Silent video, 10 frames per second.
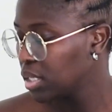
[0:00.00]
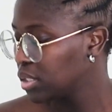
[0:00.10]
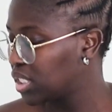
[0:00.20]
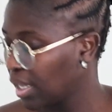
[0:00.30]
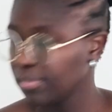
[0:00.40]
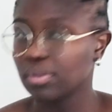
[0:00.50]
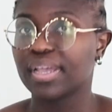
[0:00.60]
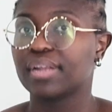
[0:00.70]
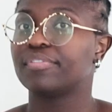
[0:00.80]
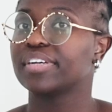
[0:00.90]
Some look
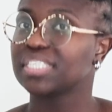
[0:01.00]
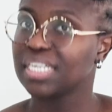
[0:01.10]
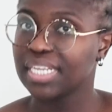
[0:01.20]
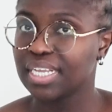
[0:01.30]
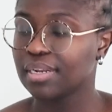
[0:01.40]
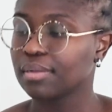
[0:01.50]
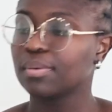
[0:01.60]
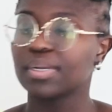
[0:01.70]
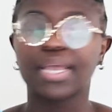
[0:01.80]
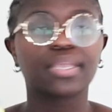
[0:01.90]
at Vaseline and
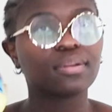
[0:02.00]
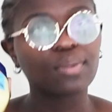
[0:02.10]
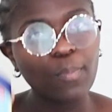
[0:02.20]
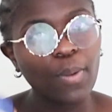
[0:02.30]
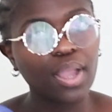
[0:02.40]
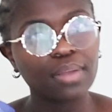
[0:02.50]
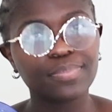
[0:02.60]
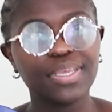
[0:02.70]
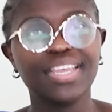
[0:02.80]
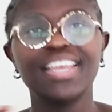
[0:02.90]
go like, you know what?
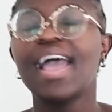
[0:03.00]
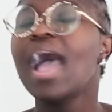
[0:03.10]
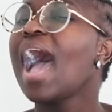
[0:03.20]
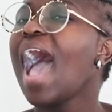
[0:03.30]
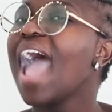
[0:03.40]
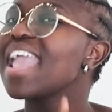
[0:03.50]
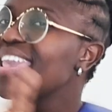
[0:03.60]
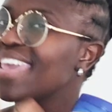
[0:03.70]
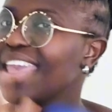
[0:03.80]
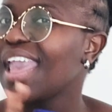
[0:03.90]
I
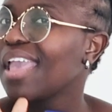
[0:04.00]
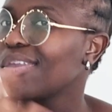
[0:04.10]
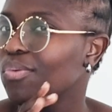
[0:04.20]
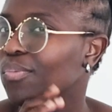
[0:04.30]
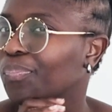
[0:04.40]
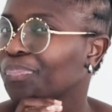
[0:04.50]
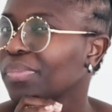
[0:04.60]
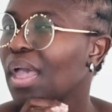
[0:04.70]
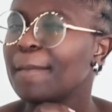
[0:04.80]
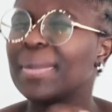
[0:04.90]
hear you,
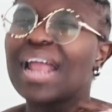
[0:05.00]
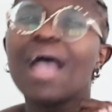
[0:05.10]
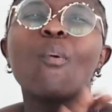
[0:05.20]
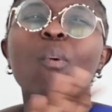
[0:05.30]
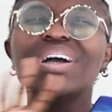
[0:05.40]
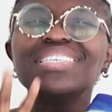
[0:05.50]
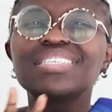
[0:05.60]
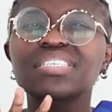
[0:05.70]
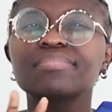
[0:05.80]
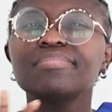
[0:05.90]
but I
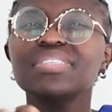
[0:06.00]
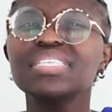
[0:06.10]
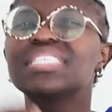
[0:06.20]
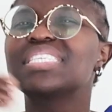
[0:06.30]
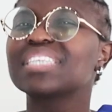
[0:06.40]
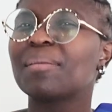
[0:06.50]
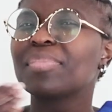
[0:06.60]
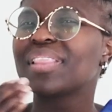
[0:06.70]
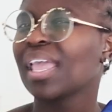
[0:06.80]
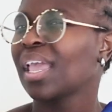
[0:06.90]
want
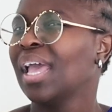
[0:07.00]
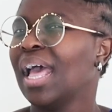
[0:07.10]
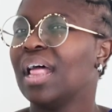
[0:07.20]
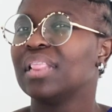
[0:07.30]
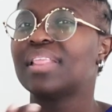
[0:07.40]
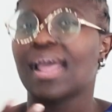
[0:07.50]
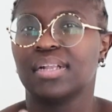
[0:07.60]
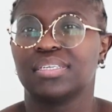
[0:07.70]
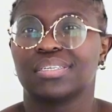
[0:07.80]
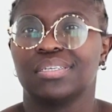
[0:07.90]
something
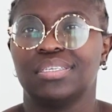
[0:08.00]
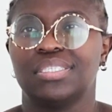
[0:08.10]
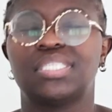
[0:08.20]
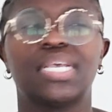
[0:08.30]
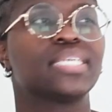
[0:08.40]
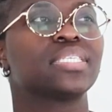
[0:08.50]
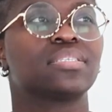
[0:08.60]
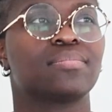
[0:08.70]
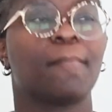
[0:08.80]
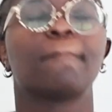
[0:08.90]
that
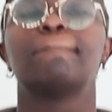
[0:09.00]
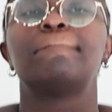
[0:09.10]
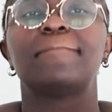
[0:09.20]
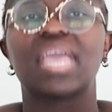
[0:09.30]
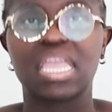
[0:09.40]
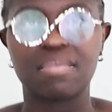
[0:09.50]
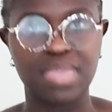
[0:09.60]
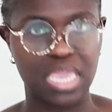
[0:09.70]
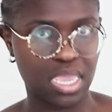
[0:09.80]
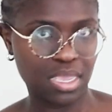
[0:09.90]
says
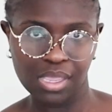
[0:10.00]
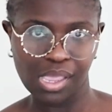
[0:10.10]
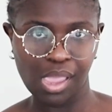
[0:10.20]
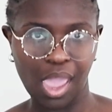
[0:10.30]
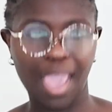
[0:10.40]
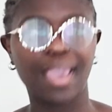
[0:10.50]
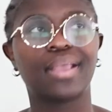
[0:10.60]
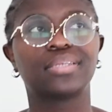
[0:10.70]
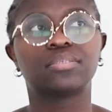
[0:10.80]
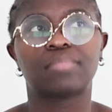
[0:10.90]
baby,
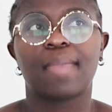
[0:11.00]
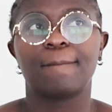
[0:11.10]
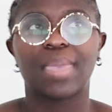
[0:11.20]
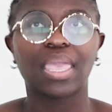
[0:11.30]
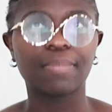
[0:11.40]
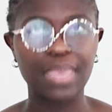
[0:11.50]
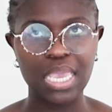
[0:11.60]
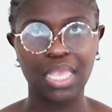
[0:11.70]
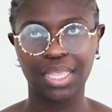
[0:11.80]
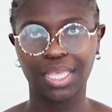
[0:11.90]
and my
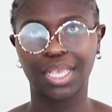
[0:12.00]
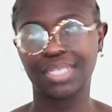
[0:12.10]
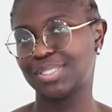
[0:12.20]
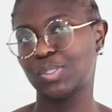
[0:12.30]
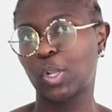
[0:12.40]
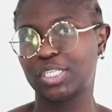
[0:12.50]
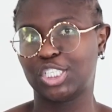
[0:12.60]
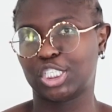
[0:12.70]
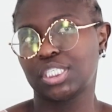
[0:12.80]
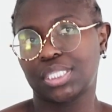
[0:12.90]
baby is not
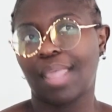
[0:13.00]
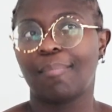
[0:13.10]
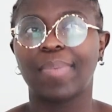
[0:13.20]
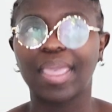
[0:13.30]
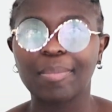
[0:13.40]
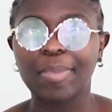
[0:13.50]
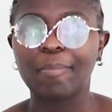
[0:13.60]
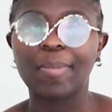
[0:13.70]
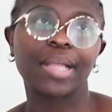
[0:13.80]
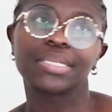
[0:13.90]
just a baby,
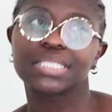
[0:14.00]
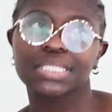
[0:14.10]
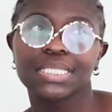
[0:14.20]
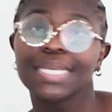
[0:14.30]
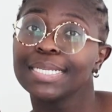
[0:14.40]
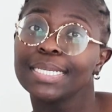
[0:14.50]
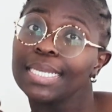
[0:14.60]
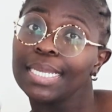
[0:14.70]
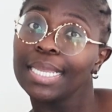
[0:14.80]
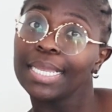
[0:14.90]
but
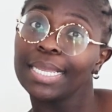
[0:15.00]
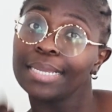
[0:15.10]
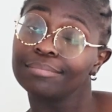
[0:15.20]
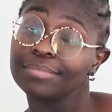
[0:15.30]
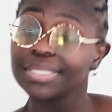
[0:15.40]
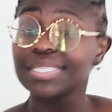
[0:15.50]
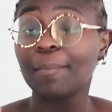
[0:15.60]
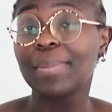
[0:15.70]
it's a